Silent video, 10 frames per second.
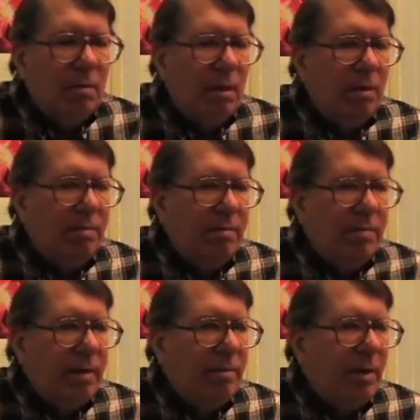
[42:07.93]
Well,
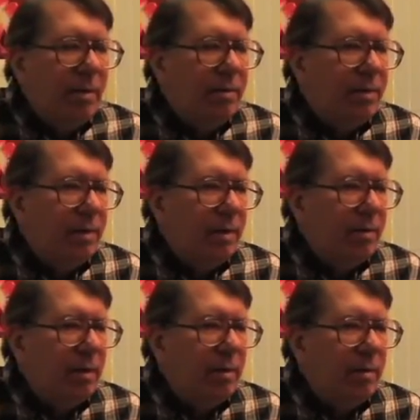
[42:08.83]
Frank Brown
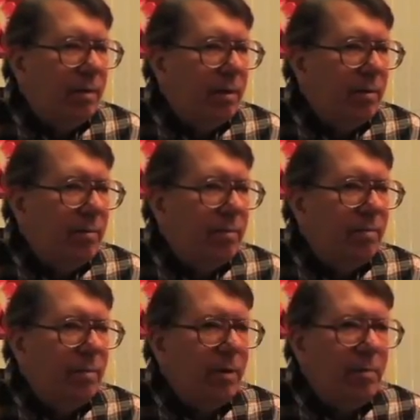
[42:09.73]
still did. They
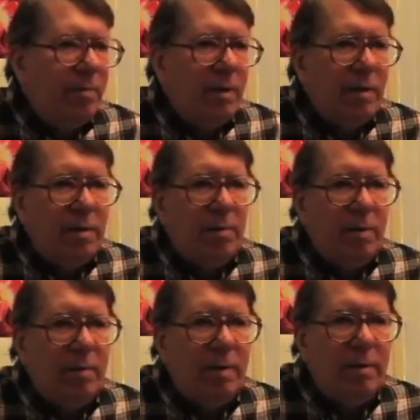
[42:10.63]
put up an
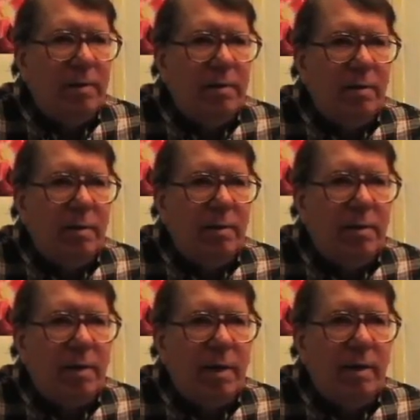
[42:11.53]
experiment on the
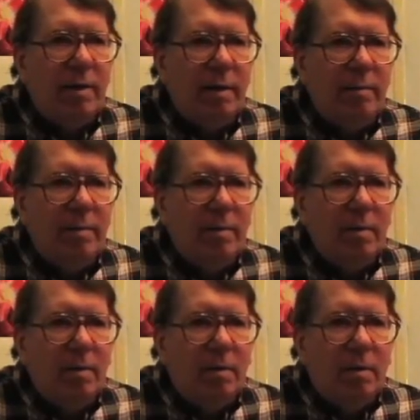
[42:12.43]
Skylab,
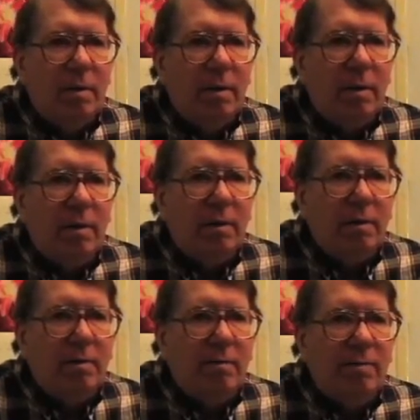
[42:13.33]
and
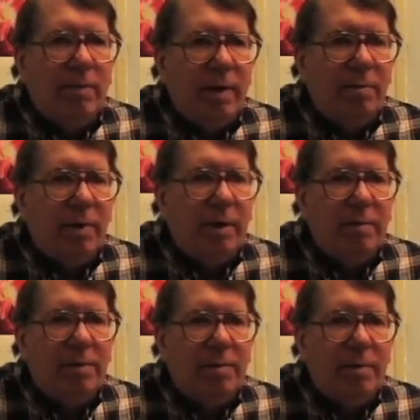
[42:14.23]
Frank
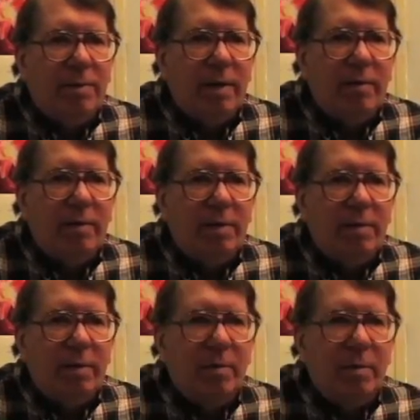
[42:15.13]
Brown was supposed to have an
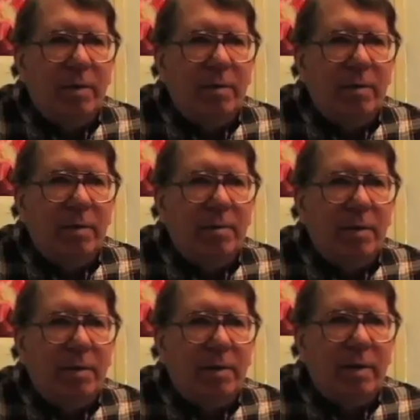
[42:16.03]
experiment up
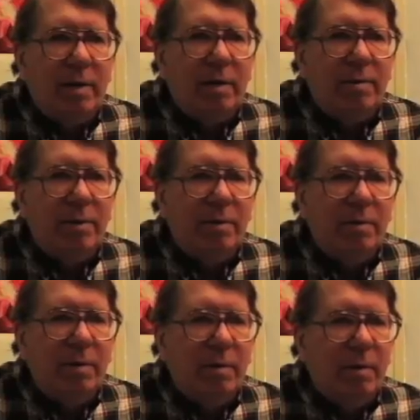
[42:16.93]
on Skylab
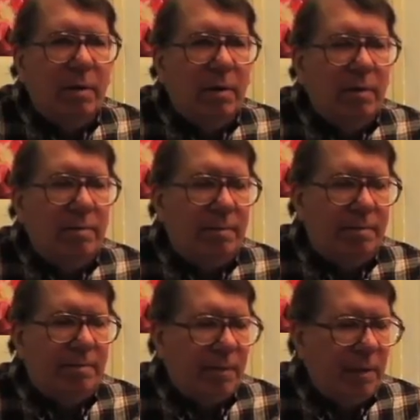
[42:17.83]
too, and
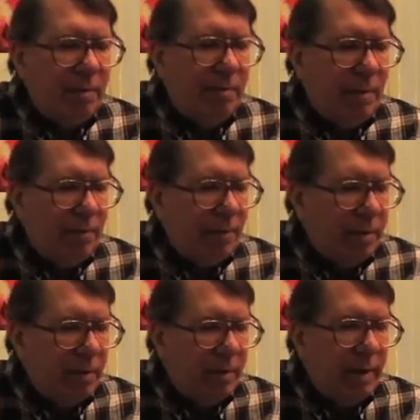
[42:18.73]
I
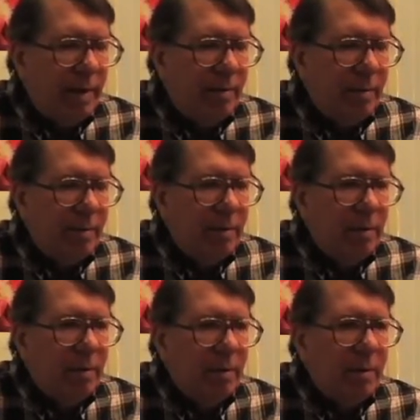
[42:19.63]
forget what happened,
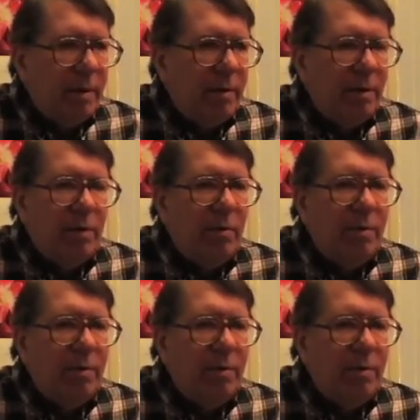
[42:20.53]
but I know that the